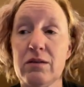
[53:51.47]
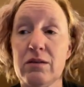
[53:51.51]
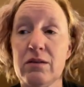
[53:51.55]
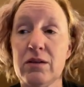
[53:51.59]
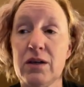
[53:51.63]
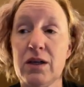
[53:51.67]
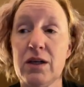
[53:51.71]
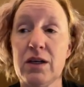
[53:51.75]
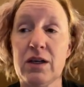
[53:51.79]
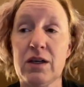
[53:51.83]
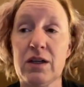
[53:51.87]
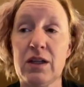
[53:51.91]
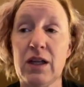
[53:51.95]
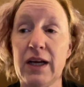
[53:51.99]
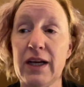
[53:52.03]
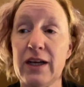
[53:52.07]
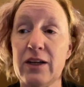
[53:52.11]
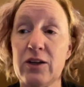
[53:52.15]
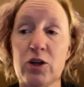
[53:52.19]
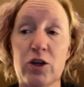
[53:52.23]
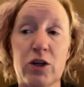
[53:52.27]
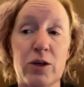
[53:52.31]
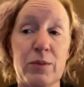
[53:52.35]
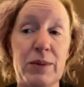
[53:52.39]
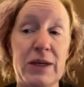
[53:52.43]
a client
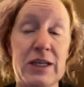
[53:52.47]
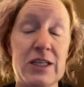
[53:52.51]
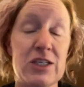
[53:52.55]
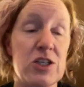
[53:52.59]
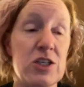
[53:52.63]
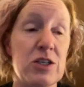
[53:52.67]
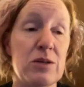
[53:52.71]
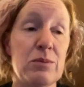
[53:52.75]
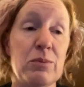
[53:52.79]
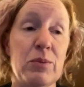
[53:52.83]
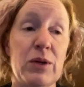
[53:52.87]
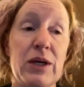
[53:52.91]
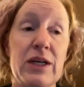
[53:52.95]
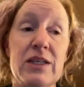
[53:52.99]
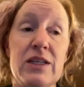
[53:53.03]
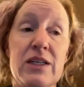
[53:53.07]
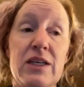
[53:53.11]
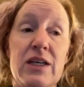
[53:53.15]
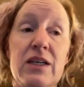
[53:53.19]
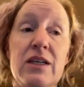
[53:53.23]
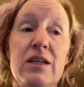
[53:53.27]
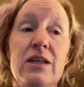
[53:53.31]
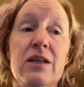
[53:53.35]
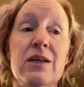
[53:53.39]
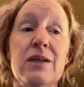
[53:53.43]
or a patient brain
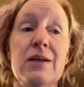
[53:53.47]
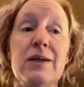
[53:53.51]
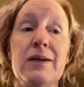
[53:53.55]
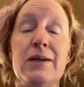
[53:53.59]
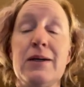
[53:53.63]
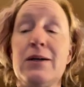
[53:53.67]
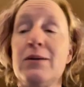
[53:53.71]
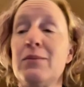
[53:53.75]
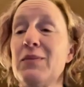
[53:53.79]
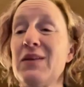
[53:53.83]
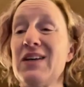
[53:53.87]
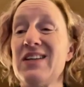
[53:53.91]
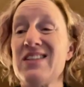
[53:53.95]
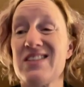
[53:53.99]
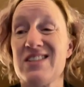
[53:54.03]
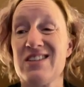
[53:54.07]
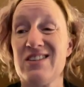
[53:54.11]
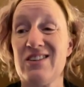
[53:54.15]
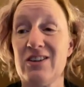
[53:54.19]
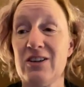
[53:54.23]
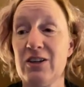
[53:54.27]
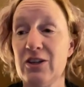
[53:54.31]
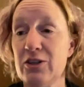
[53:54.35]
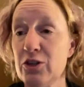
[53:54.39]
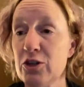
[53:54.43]
dead. That's not
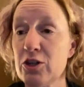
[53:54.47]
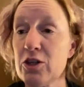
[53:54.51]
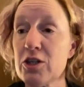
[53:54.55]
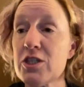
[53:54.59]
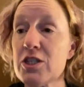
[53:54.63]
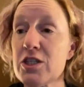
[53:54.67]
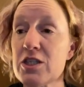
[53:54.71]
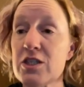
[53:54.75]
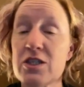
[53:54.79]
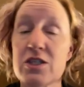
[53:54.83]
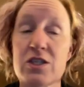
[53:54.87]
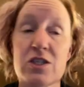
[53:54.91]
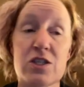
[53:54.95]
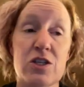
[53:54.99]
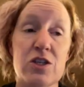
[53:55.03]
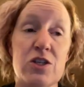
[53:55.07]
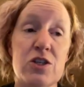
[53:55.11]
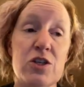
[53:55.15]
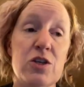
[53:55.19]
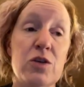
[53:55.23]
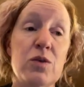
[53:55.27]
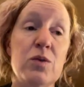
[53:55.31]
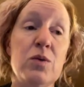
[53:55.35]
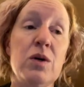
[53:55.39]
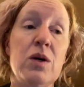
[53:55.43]
on nurses to
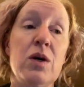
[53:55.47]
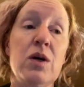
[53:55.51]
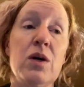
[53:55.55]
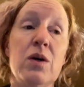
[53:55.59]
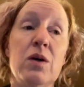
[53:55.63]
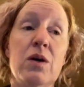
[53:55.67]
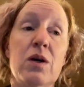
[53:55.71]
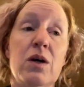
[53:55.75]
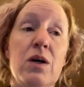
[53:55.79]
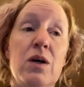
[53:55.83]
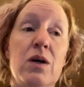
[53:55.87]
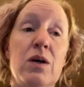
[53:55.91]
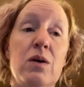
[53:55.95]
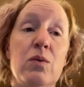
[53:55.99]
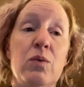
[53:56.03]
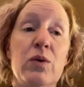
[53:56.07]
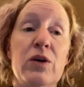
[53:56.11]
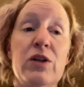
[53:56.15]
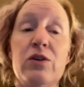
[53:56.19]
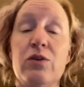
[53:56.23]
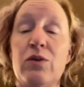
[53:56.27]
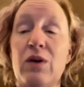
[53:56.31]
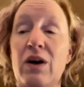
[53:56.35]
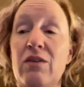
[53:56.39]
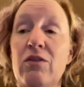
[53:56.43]
do. We
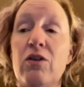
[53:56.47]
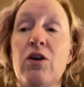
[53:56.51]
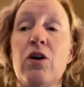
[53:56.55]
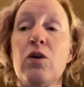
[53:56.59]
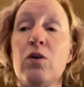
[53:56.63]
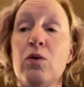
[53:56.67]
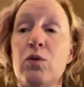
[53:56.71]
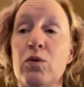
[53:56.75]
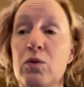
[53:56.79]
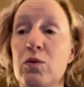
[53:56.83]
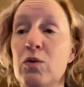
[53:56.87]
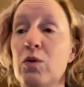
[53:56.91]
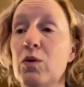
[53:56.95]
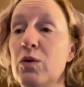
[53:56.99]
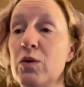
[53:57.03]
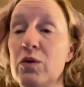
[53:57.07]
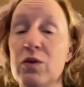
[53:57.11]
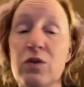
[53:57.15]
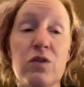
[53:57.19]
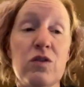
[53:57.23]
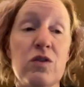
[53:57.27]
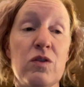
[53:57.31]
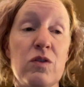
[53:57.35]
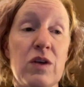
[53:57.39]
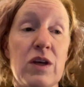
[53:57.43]
do have our own
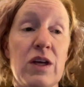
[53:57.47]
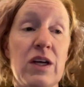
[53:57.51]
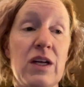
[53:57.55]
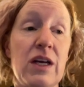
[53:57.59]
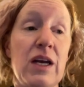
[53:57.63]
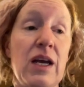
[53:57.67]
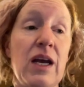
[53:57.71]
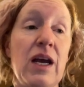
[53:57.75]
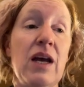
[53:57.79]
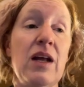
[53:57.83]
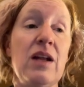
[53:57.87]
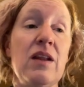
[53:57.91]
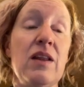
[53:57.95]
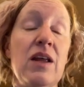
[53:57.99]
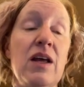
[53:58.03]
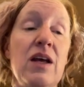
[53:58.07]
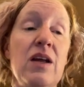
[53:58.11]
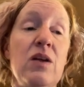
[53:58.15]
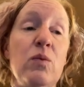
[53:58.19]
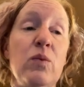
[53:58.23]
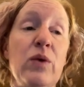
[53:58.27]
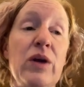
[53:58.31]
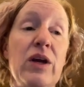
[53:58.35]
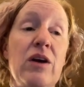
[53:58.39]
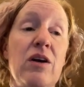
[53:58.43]
rules, and
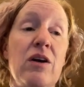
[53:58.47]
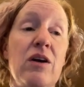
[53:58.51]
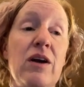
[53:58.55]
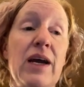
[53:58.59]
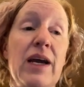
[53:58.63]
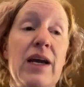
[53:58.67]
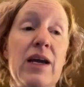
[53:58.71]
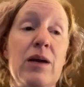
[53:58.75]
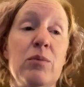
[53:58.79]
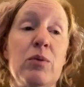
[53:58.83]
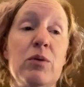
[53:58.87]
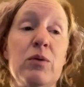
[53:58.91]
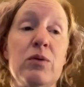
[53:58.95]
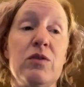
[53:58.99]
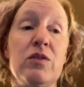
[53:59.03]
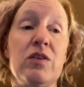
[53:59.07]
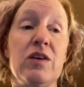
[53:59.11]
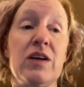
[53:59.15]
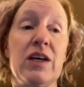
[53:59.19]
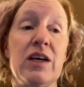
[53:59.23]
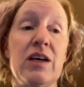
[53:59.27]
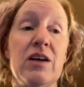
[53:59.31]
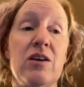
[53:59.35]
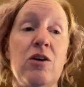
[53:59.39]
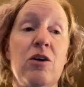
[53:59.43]
then we are able to
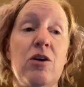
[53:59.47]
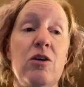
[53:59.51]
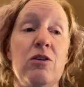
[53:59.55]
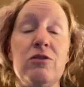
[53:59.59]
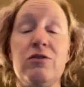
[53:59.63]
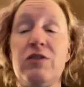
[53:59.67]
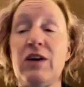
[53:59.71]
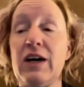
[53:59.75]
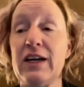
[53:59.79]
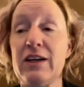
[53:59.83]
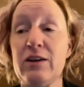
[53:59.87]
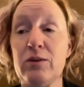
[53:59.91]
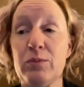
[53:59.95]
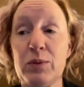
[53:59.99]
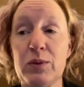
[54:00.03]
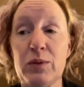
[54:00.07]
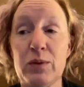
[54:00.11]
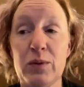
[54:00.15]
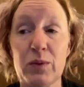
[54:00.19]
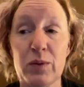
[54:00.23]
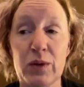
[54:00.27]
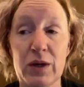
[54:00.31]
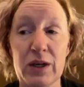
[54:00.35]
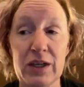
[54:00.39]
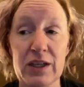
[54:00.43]
get all viable
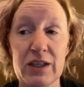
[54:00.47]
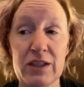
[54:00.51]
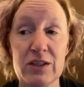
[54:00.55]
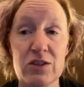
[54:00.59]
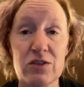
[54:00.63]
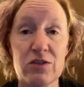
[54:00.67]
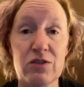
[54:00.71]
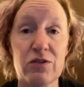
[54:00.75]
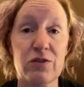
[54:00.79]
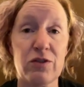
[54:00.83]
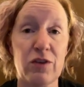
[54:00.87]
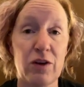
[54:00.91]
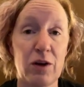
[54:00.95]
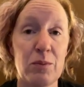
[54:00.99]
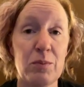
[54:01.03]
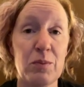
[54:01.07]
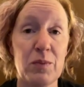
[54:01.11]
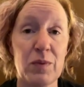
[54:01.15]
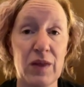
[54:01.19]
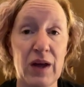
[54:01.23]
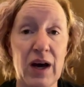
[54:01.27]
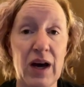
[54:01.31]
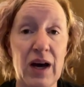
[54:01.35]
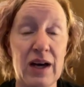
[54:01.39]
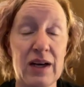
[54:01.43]
organs from
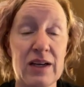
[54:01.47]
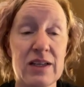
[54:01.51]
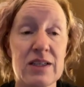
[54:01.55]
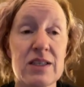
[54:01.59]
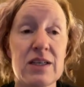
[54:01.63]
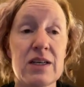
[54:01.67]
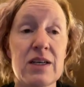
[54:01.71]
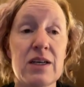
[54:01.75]
that